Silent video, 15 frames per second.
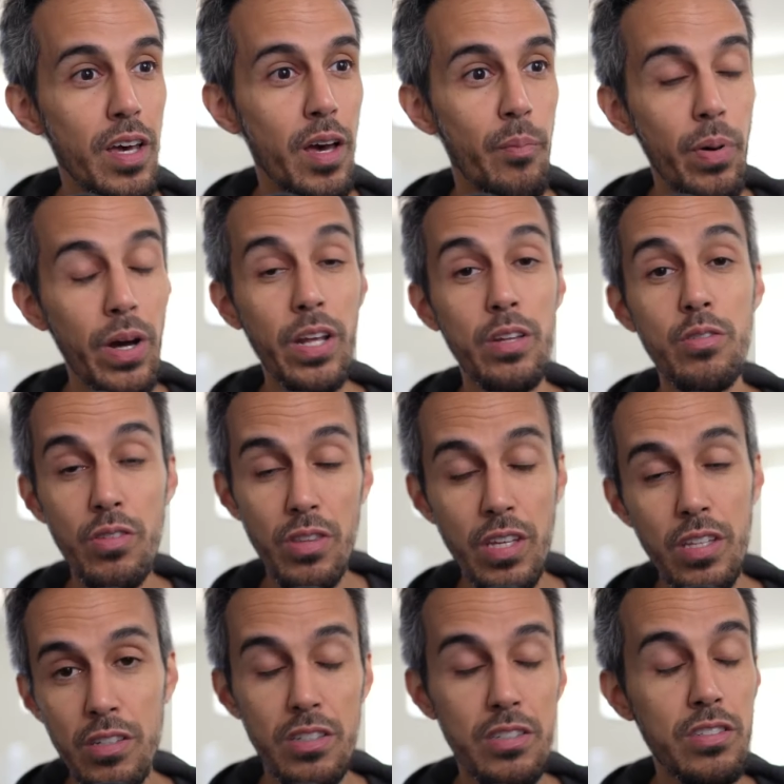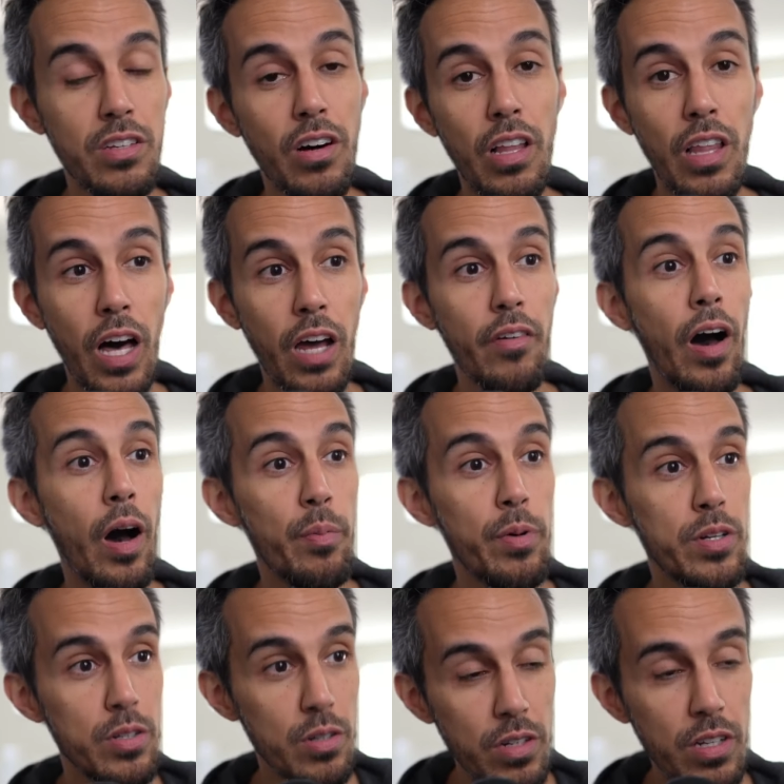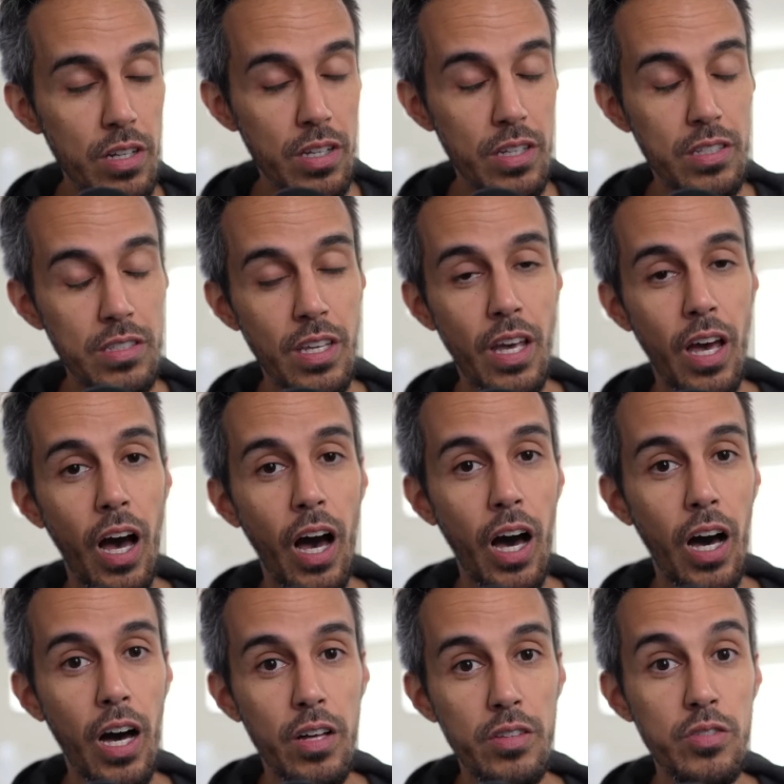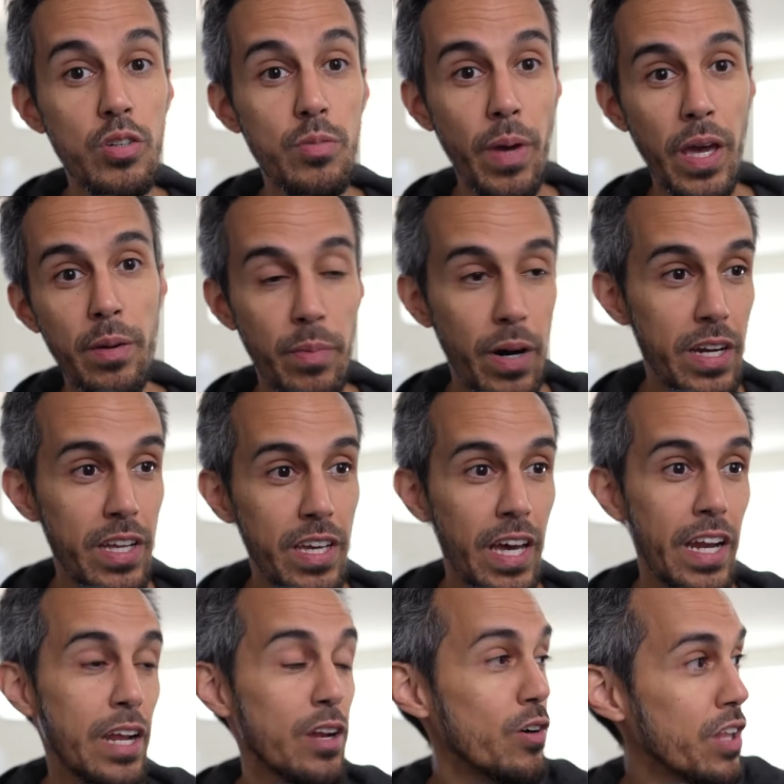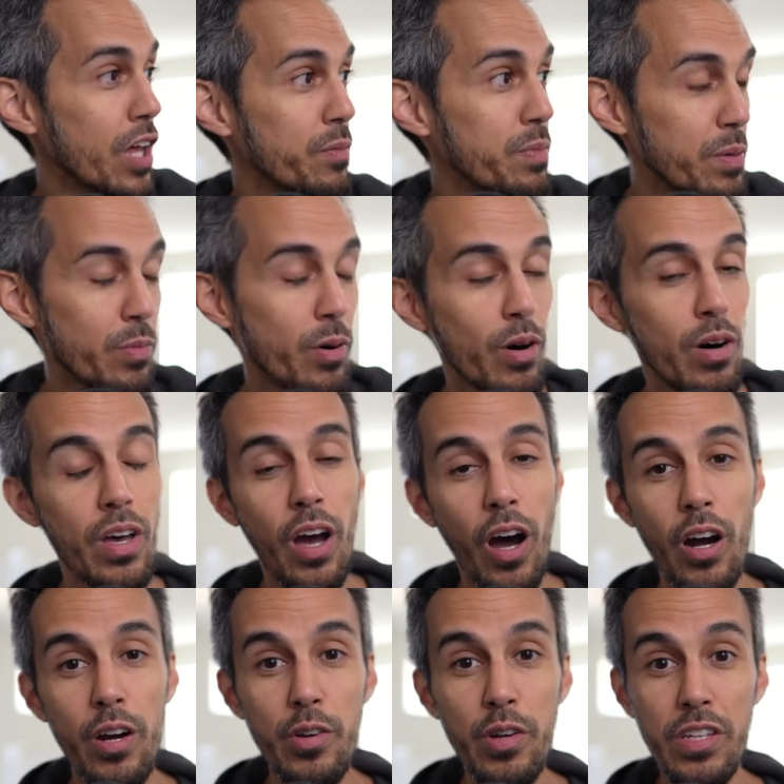But I do think there's still a lot of opportunities to make money. And I know a lot of people are doing it the